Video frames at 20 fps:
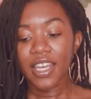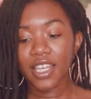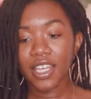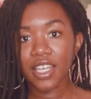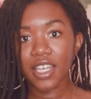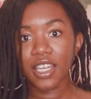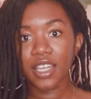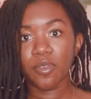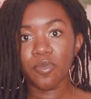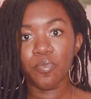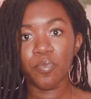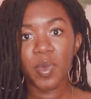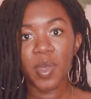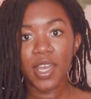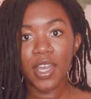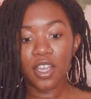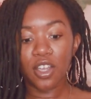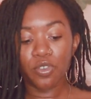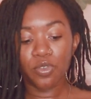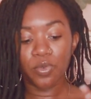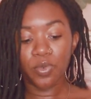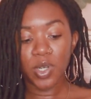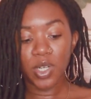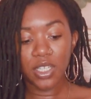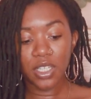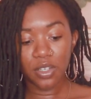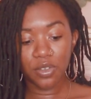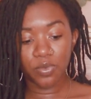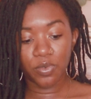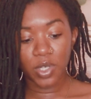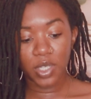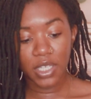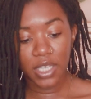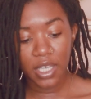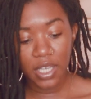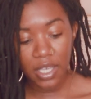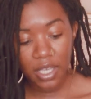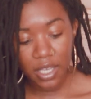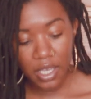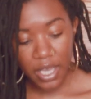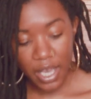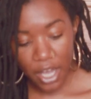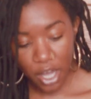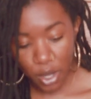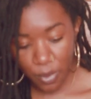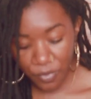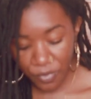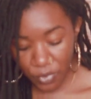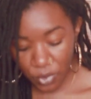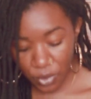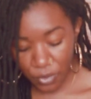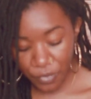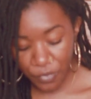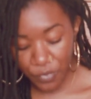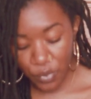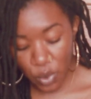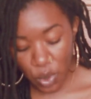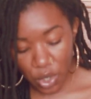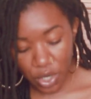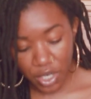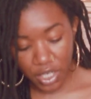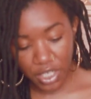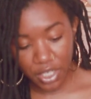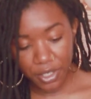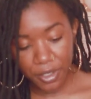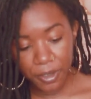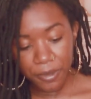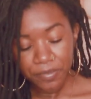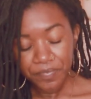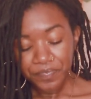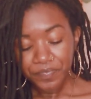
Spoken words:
could be really, really helpful for you.